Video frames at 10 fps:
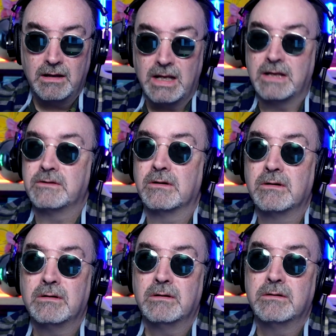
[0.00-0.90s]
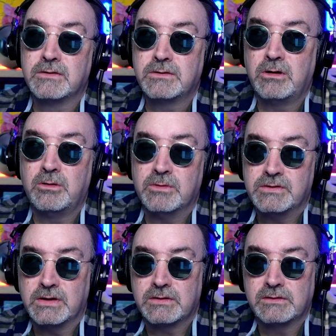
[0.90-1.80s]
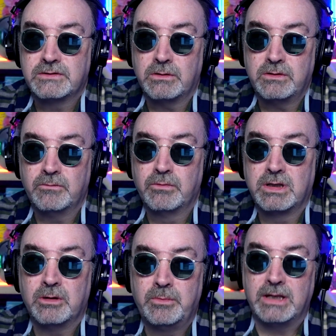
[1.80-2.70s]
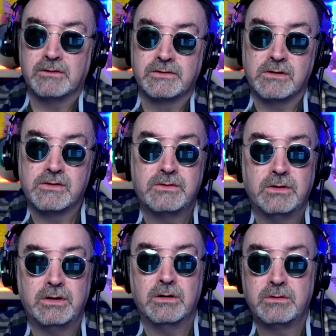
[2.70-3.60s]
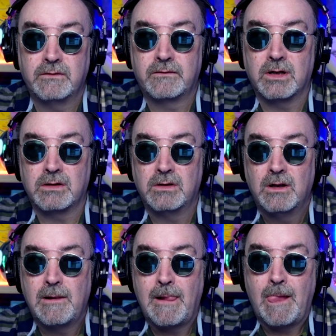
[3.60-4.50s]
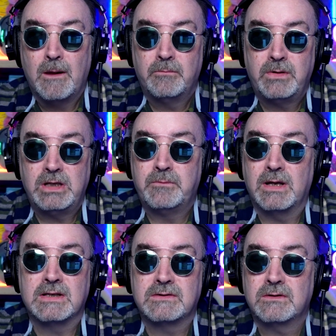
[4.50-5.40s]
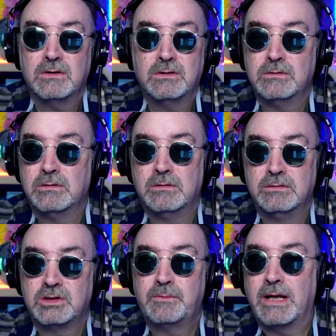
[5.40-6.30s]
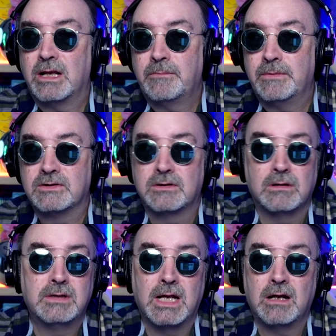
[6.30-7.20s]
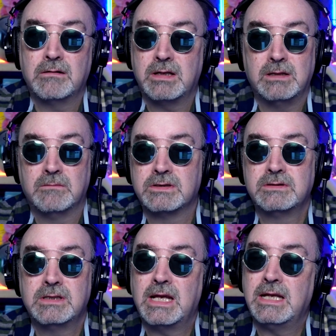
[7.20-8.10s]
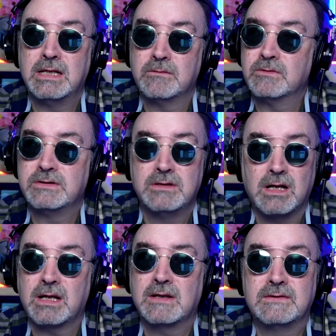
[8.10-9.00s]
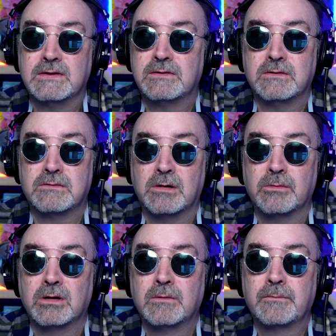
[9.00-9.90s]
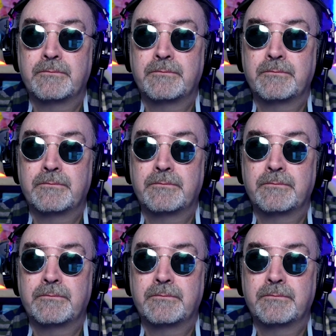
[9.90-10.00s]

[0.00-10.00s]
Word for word: Enter studio musicians. So you bring the Beatles in the studio, you've got Pete Best, who, who sped up and slowed down, and he wasn't he was not a consistent drummer.